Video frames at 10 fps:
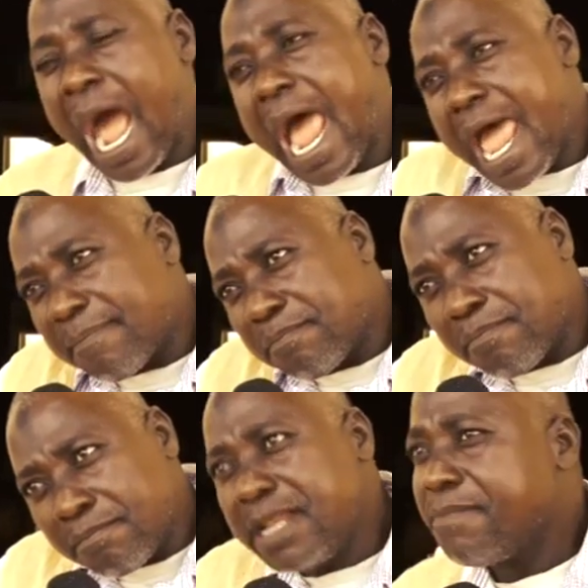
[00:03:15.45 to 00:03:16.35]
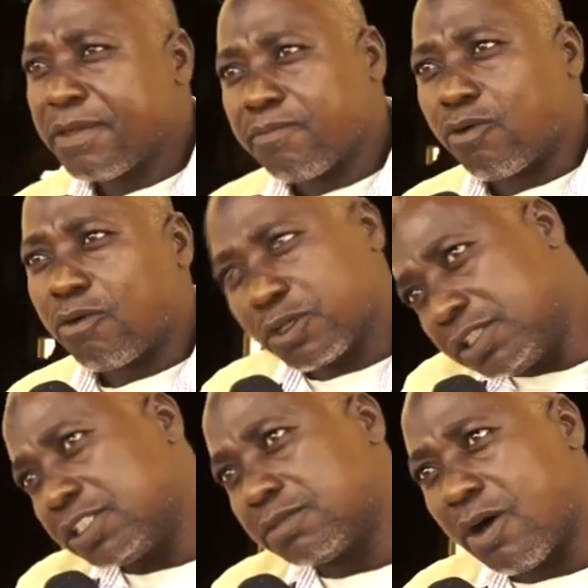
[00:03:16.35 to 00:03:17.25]
I help many people with
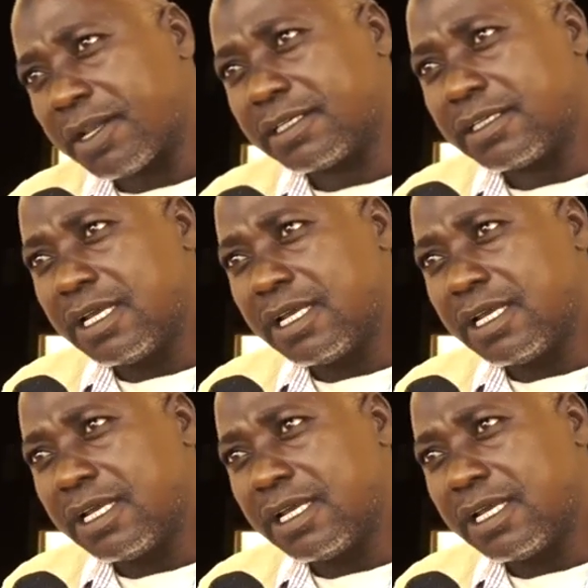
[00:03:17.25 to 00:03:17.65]
this money.